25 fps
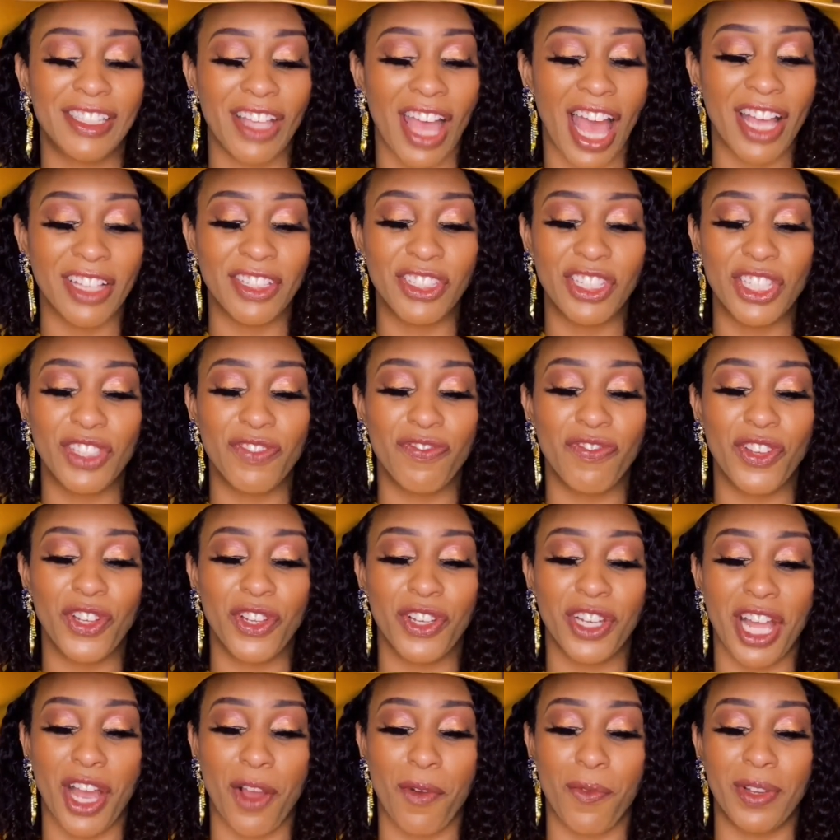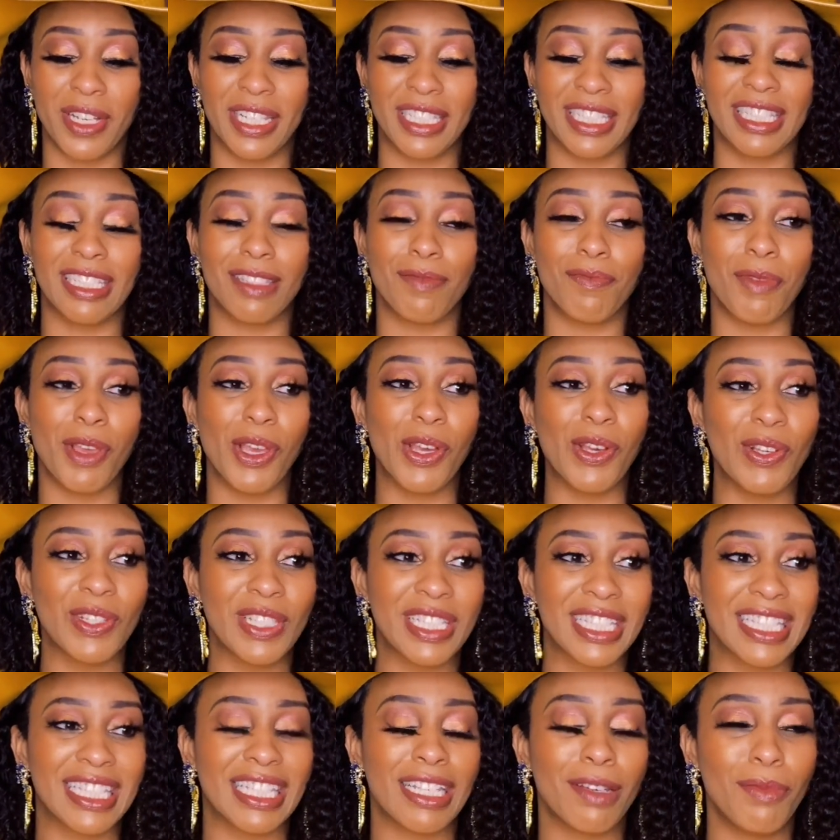I just figured out what it smells
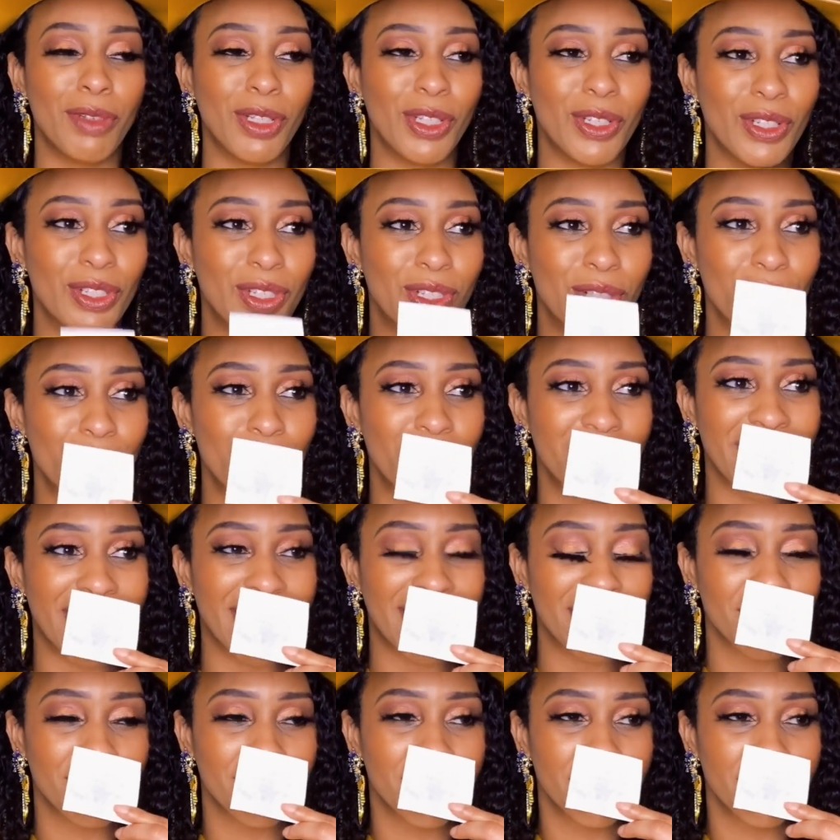similar to and I